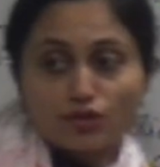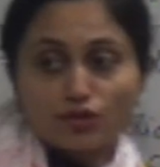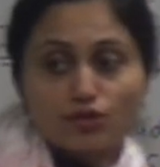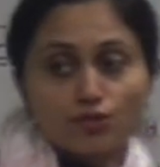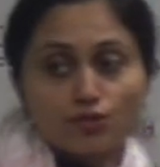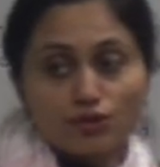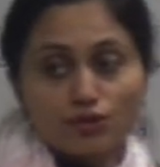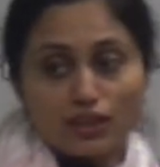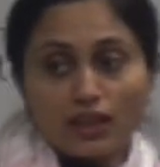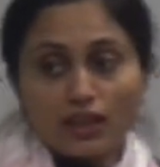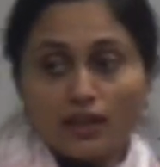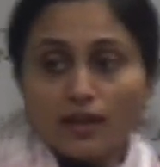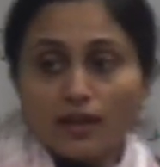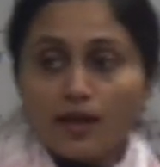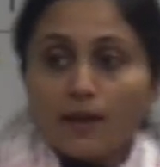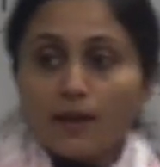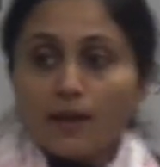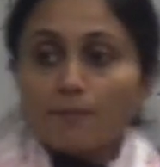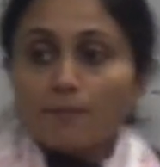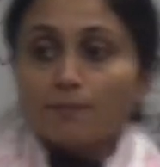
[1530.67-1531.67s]
the
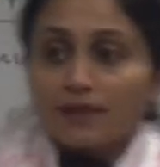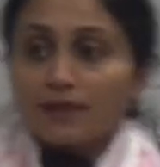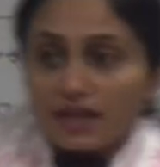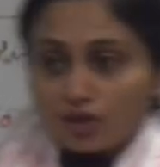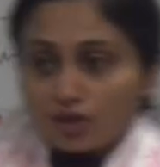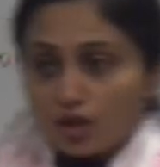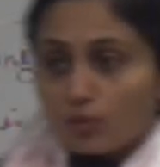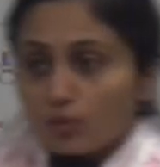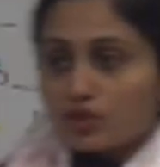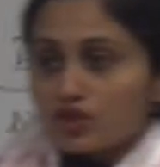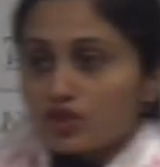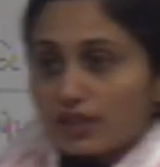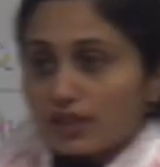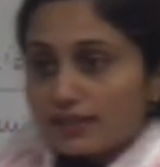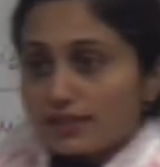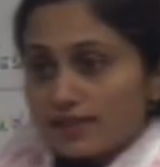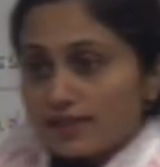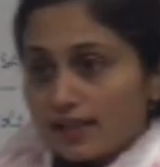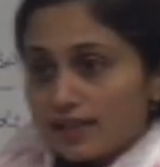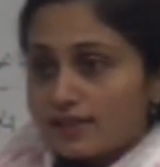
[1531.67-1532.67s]
pressure which
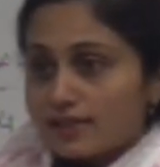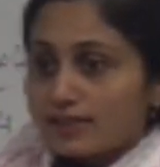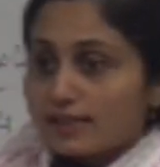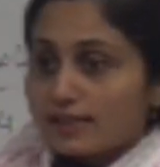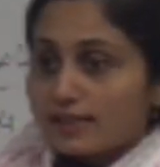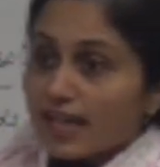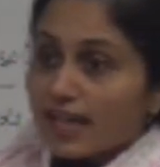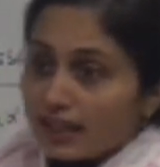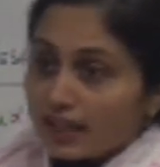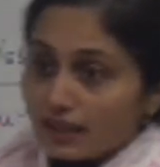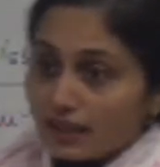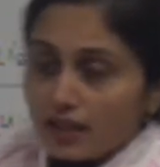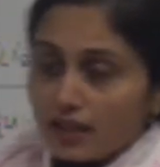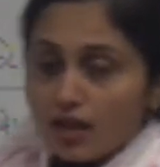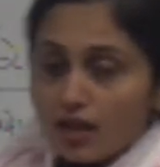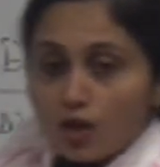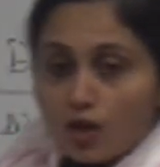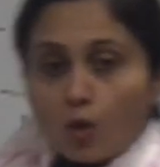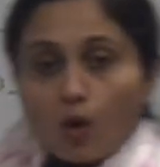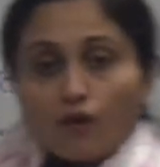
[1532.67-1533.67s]
exists in
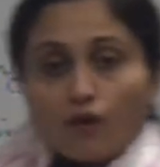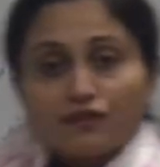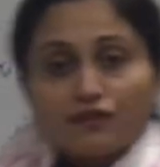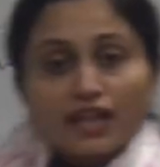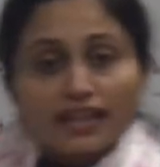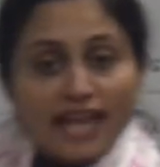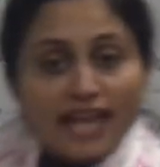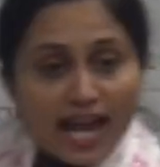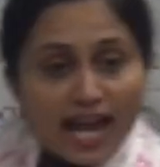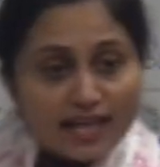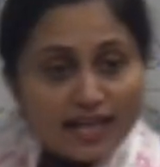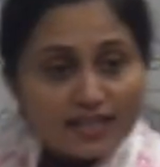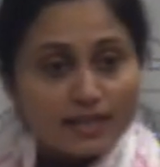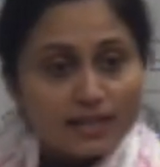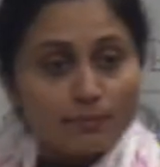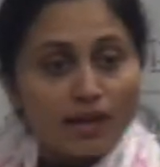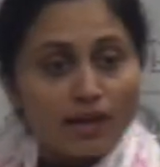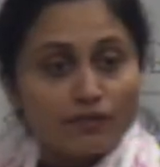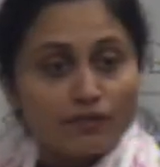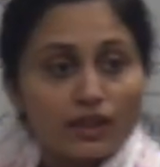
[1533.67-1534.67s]
of the gas
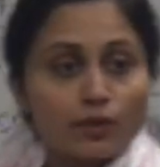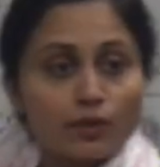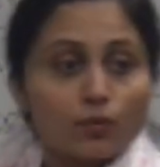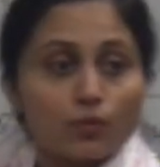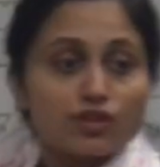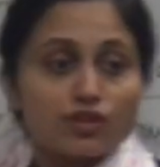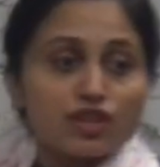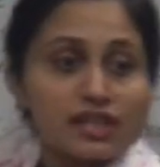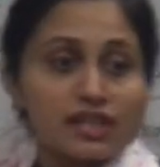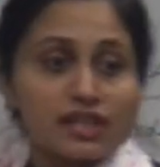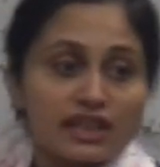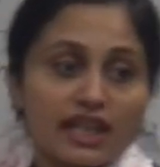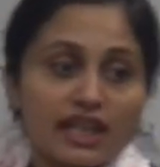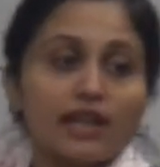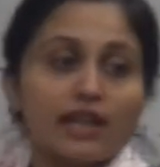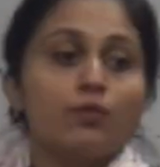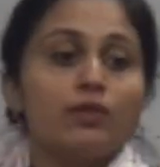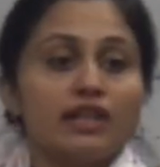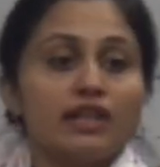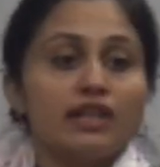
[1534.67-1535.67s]
above it, which is in
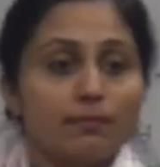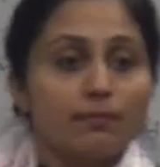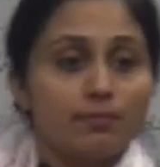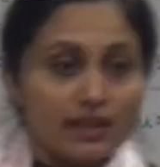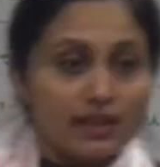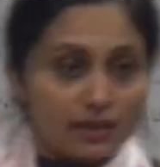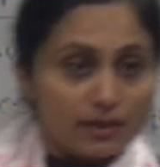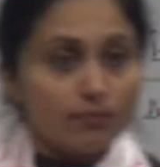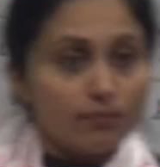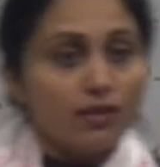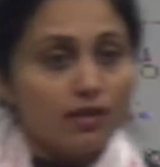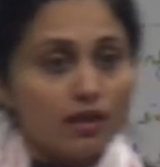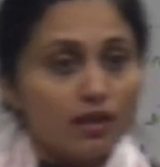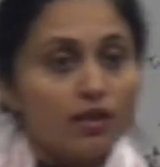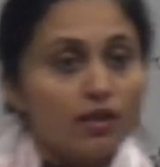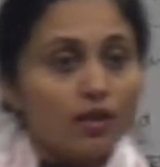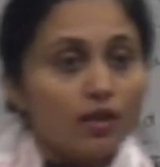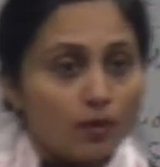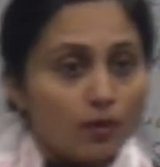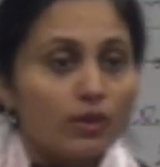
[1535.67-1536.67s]
equilibrium
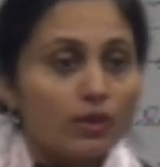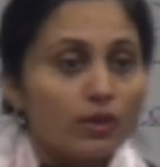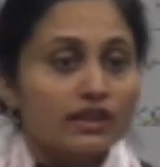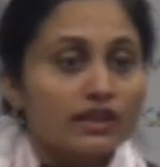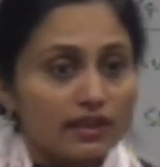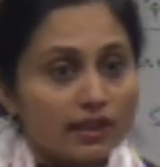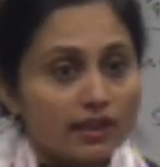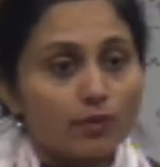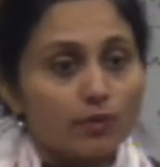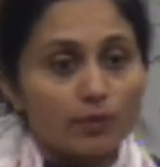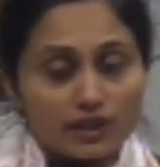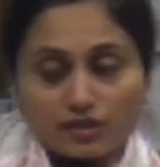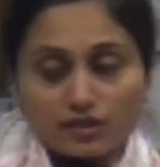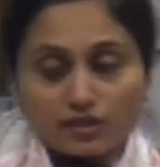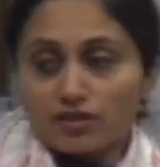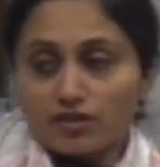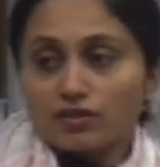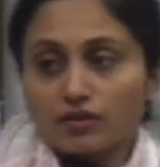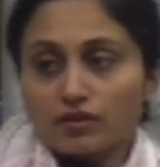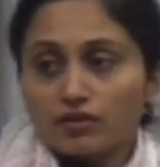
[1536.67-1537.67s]
with the liquid.
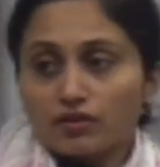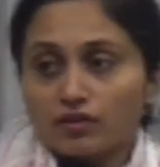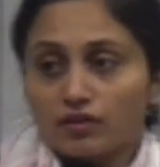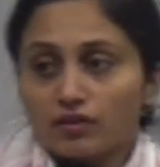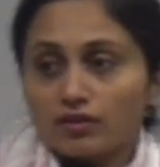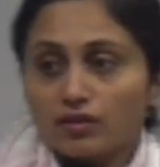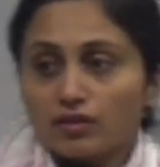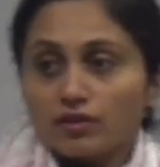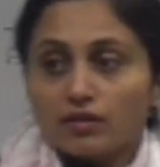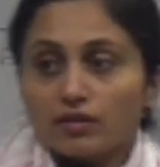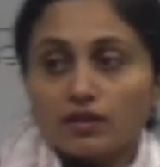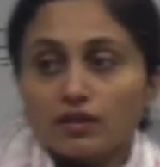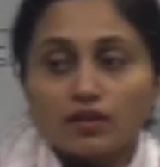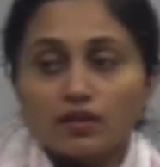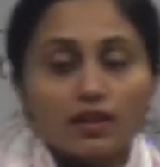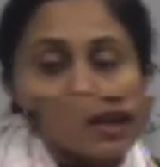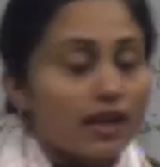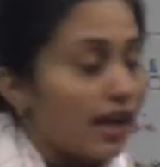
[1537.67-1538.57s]
I